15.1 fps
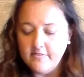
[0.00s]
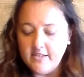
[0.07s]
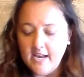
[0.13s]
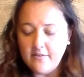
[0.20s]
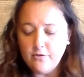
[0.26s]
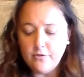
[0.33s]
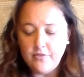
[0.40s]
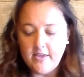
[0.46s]
The
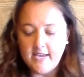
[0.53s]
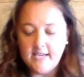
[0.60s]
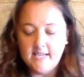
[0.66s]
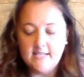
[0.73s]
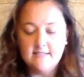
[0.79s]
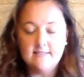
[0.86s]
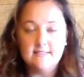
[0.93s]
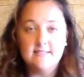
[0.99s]
other thing
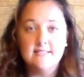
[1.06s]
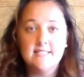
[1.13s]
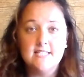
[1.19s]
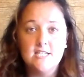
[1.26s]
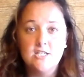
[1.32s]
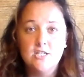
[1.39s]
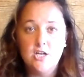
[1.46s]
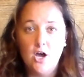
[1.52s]
is is
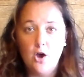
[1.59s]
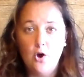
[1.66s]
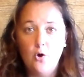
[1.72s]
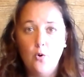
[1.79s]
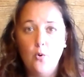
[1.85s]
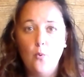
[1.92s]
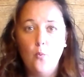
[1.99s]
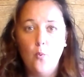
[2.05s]
to
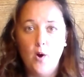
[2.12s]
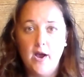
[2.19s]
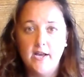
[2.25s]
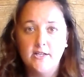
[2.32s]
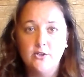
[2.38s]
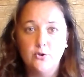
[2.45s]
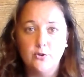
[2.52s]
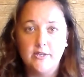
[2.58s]
know
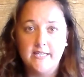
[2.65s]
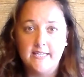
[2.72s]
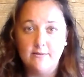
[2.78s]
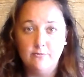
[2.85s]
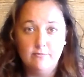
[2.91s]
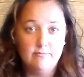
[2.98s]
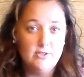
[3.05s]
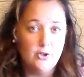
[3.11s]
what your
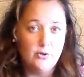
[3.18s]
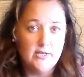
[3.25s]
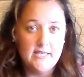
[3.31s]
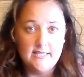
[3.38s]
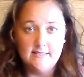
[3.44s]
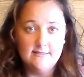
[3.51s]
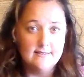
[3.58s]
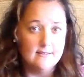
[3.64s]
your
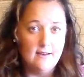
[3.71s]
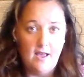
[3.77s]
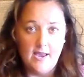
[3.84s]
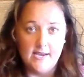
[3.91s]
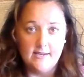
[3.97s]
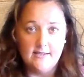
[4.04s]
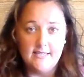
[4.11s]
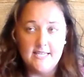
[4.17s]
kids
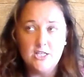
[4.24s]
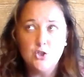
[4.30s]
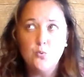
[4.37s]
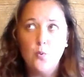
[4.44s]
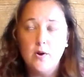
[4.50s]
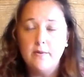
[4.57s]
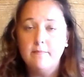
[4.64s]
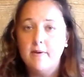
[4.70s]
like.
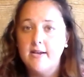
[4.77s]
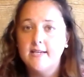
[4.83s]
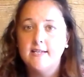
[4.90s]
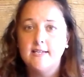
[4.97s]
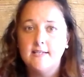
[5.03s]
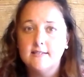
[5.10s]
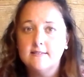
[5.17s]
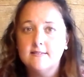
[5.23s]
Each one of my
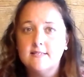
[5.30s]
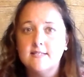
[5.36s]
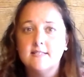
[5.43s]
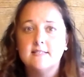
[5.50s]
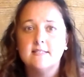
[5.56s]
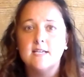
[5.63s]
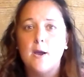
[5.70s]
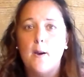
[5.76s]
kids
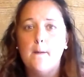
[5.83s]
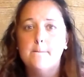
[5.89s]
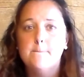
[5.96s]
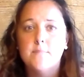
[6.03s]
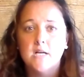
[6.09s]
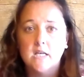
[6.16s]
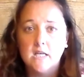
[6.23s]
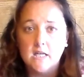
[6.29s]
is
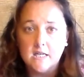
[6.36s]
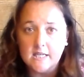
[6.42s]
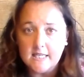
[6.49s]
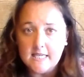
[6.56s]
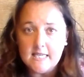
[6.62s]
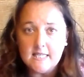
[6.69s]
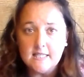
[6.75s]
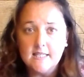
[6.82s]

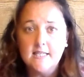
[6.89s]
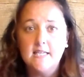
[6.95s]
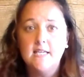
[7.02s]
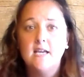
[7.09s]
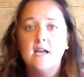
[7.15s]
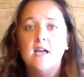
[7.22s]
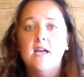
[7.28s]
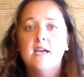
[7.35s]

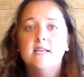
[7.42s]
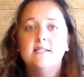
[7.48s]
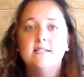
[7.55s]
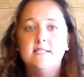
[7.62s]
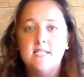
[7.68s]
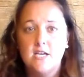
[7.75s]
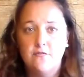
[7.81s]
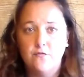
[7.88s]
completely
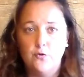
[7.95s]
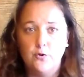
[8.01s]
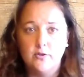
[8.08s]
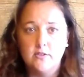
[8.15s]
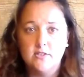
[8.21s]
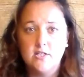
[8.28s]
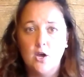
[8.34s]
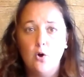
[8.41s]

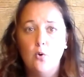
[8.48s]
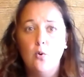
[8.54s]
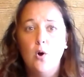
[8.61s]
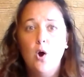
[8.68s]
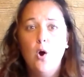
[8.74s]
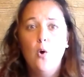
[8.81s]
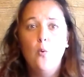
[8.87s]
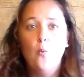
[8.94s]
different.
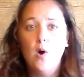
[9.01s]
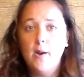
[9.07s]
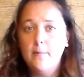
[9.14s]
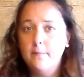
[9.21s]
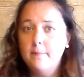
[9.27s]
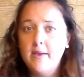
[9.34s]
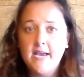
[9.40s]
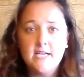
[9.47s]
So
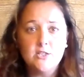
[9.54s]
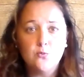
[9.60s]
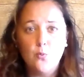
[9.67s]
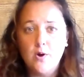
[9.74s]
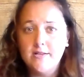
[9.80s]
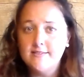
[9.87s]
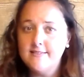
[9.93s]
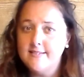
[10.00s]
what makes
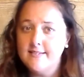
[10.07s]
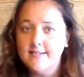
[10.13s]
one